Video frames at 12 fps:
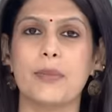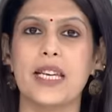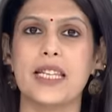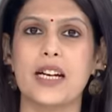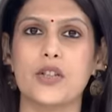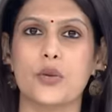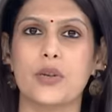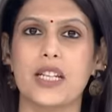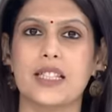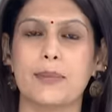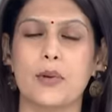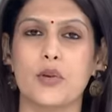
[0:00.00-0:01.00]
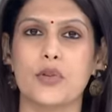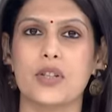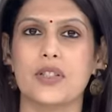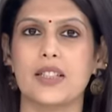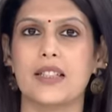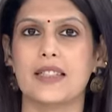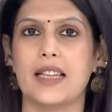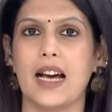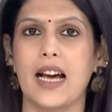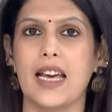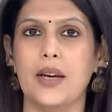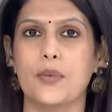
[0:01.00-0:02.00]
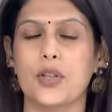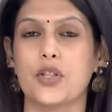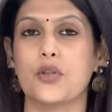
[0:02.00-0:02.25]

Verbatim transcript: media showed explosions in the sky, which